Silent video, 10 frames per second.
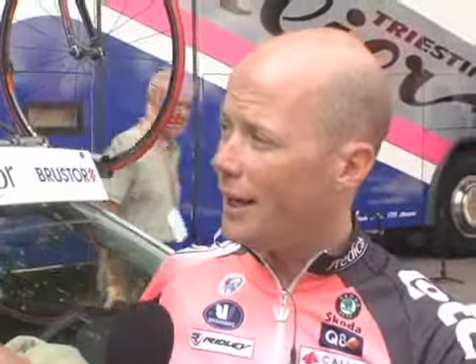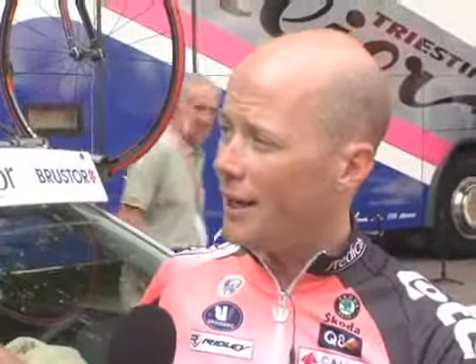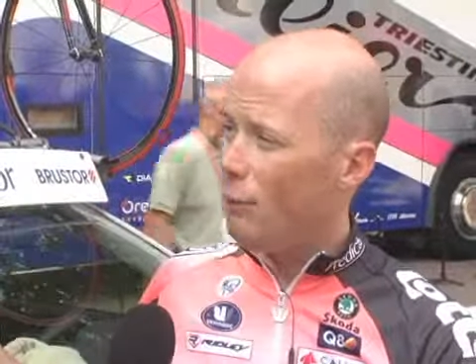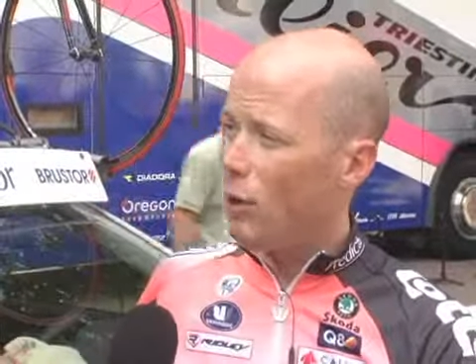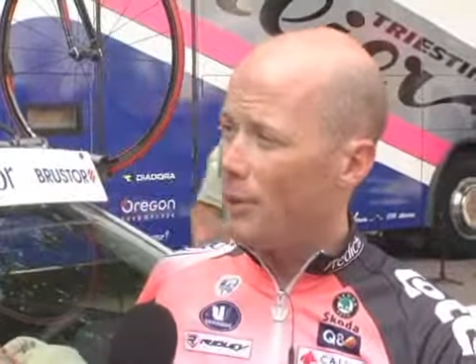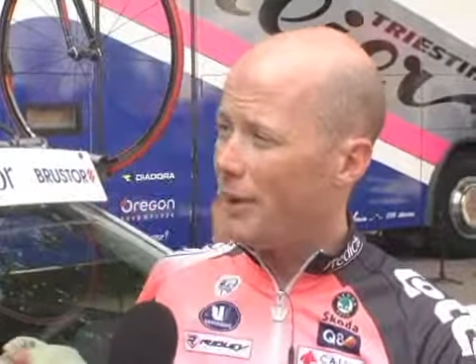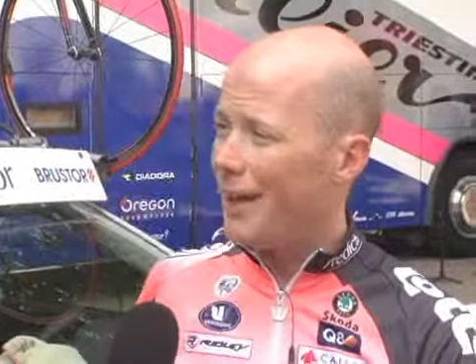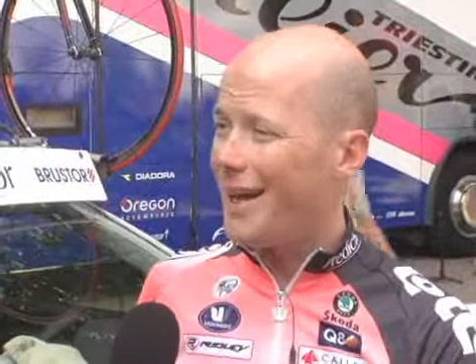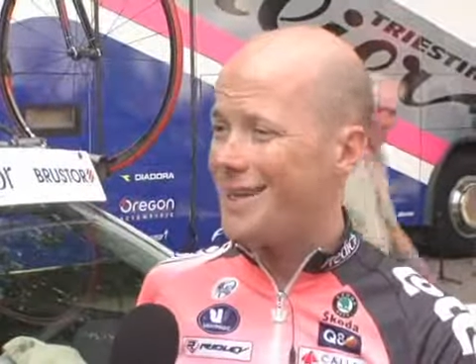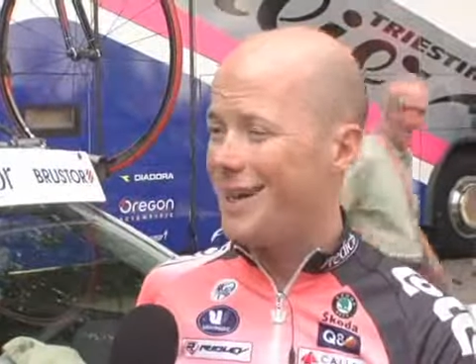They didn't want them to
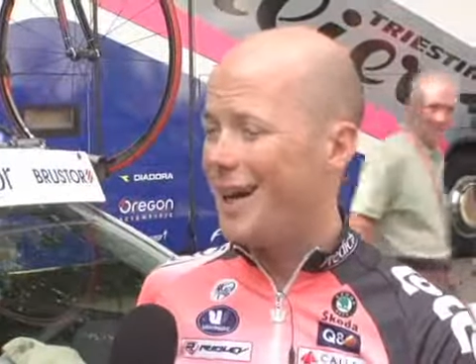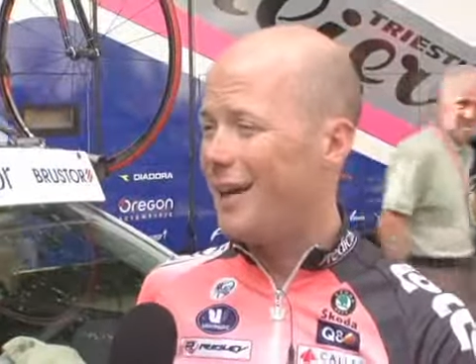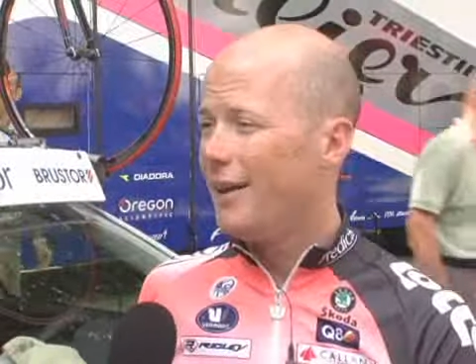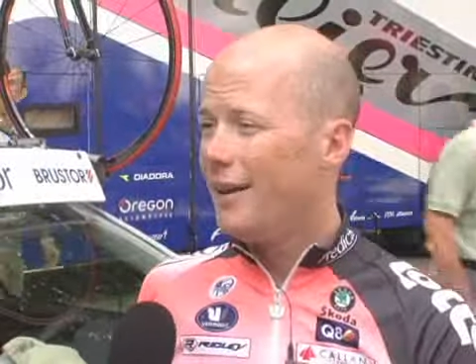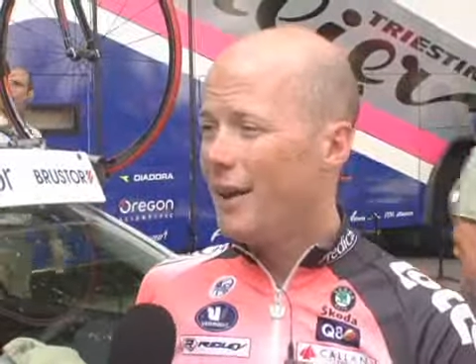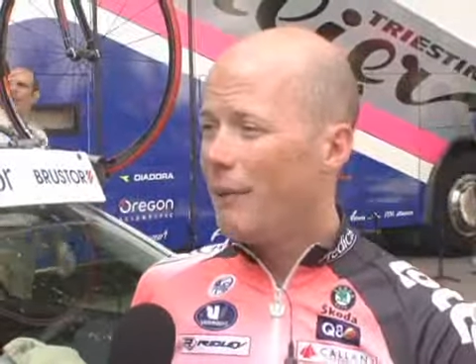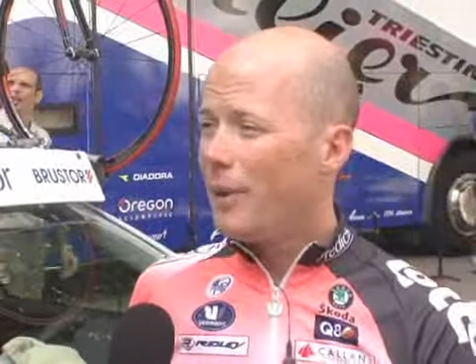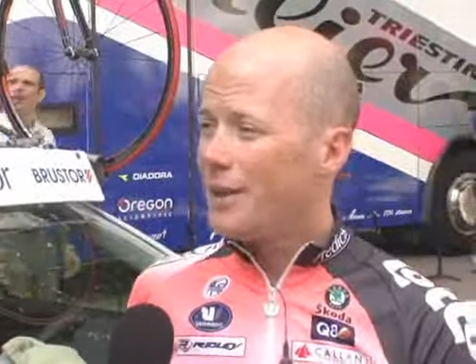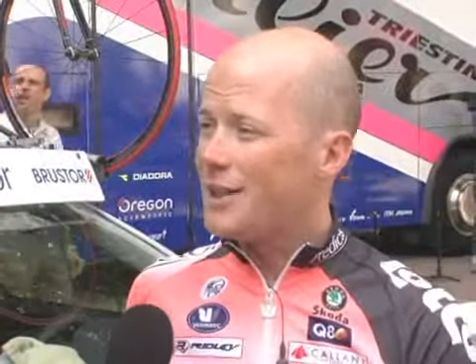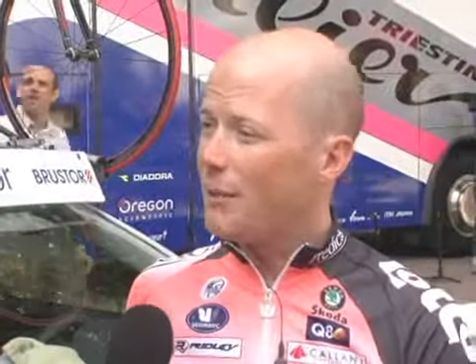latch on,
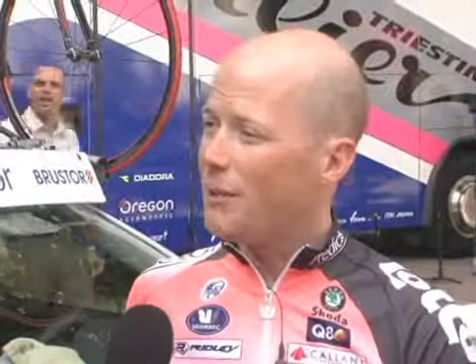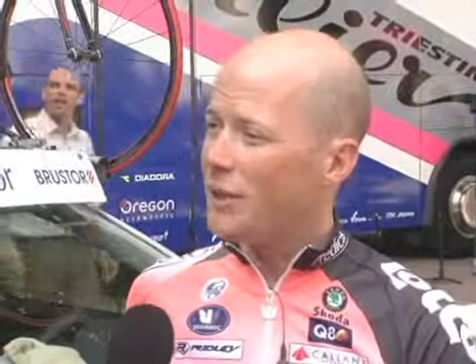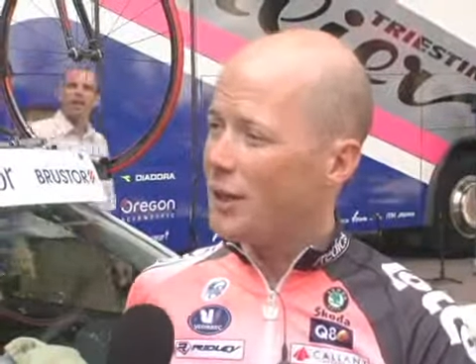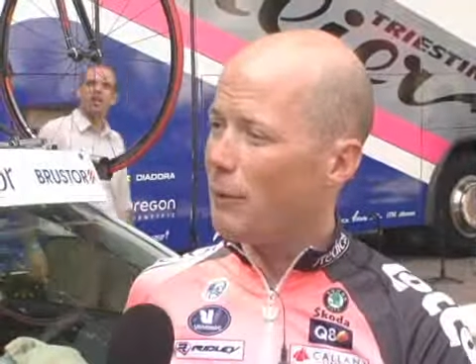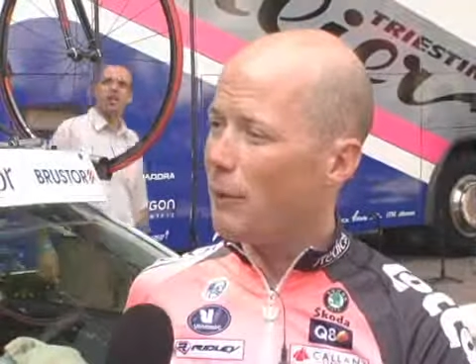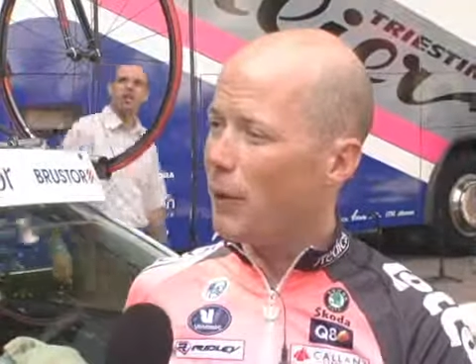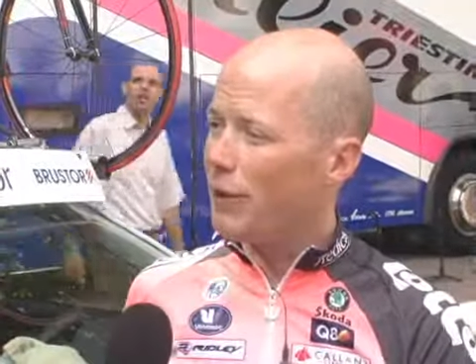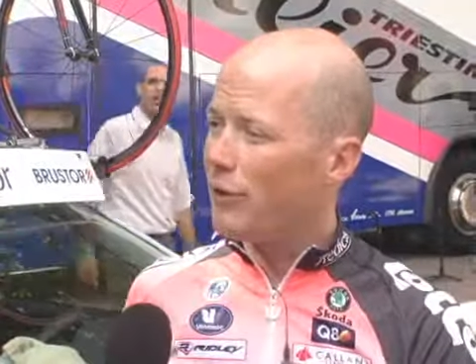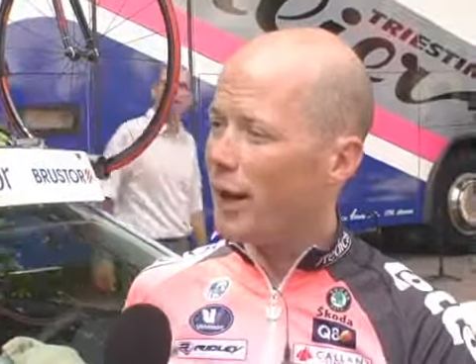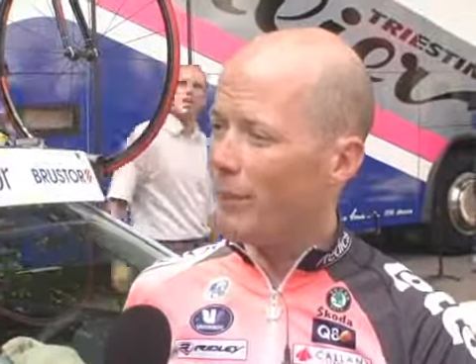but at some particular
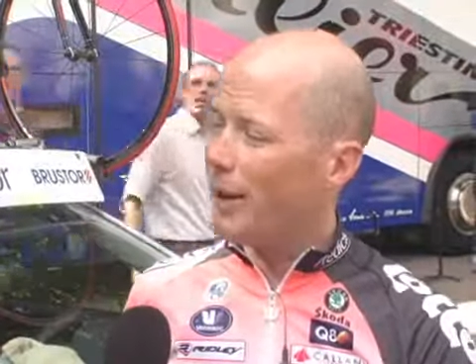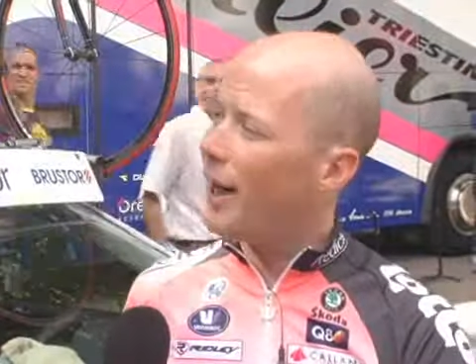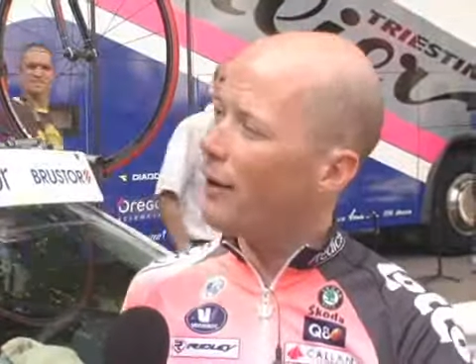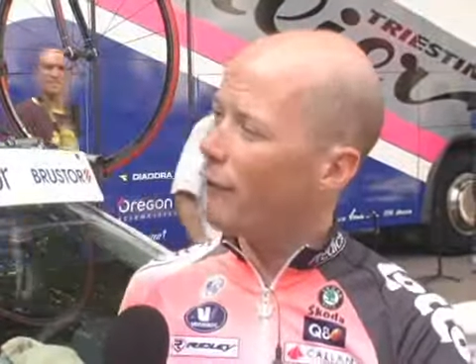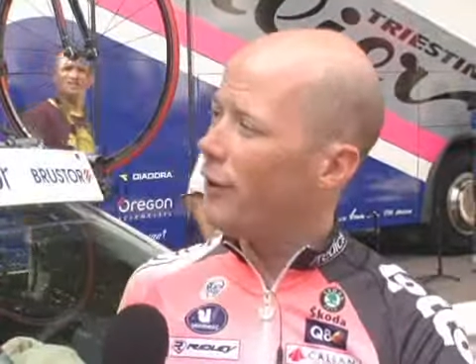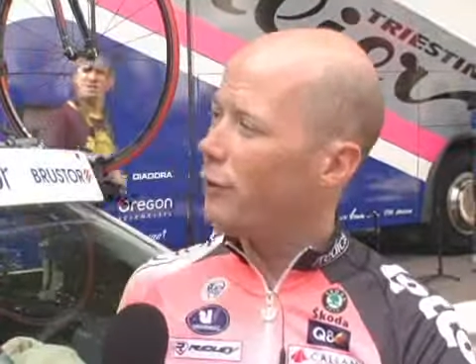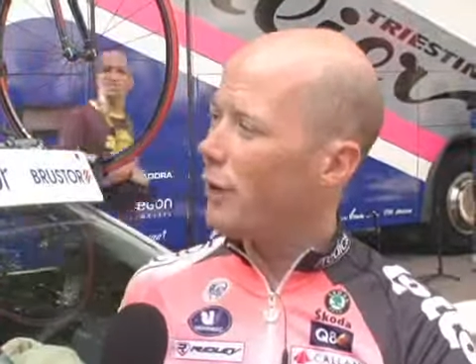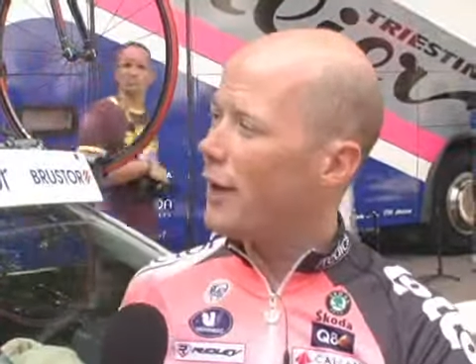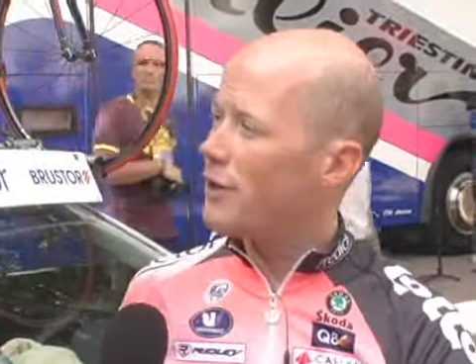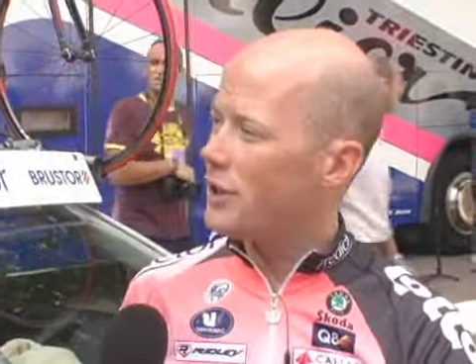point in time, you got to feed the
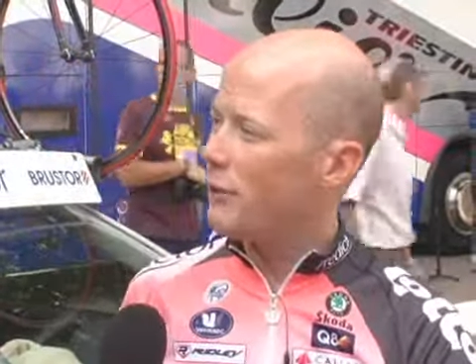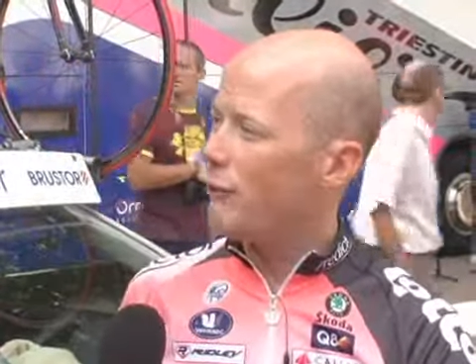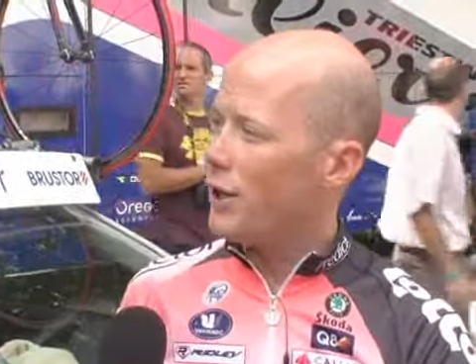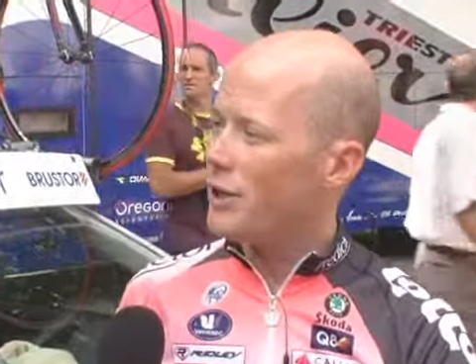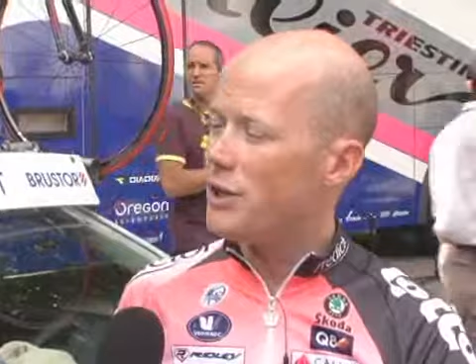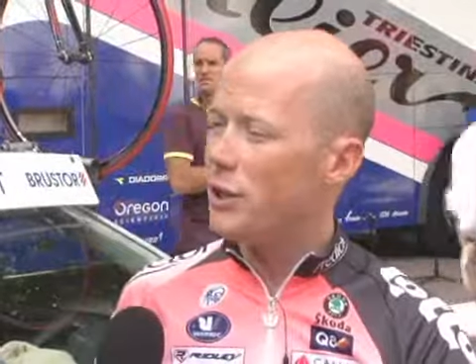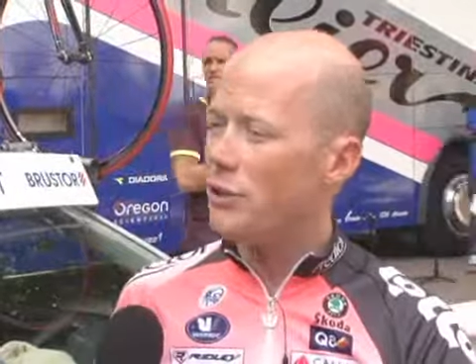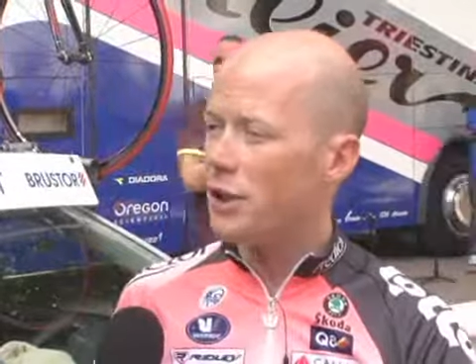riders in the front too.